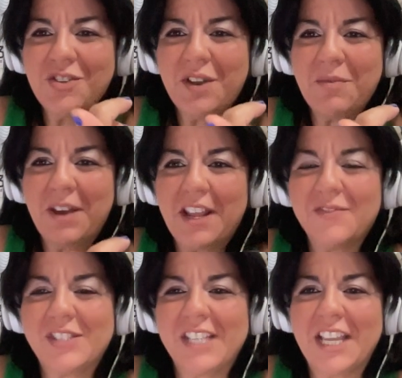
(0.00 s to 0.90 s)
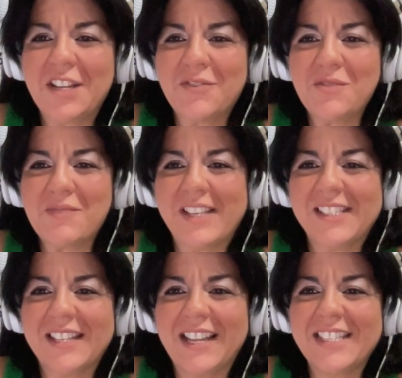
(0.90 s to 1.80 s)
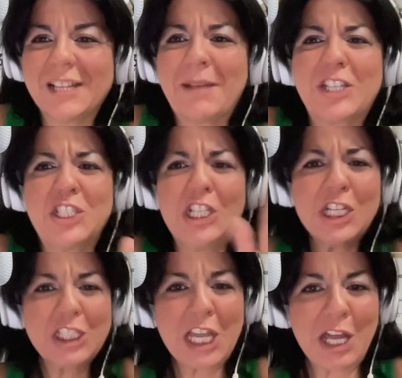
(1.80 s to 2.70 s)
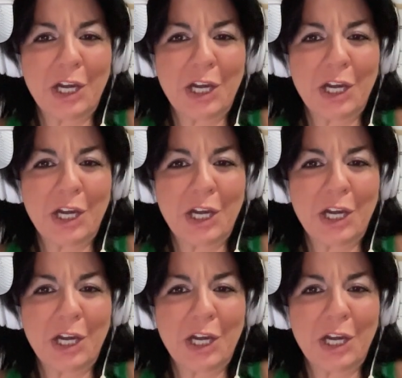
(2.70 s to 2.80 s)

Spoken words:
you in what I've seen of the residents. I'm like, she looks like